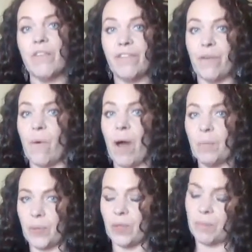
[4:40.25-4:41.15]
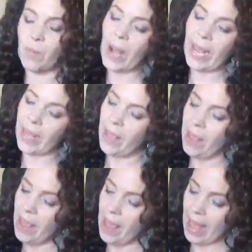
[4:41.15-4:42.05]
before I put them away,
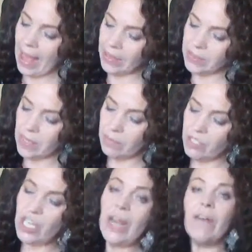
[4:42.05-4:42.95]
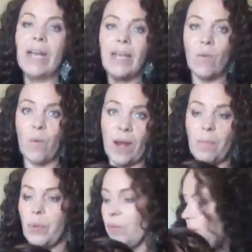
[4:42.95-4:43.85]
and generally when I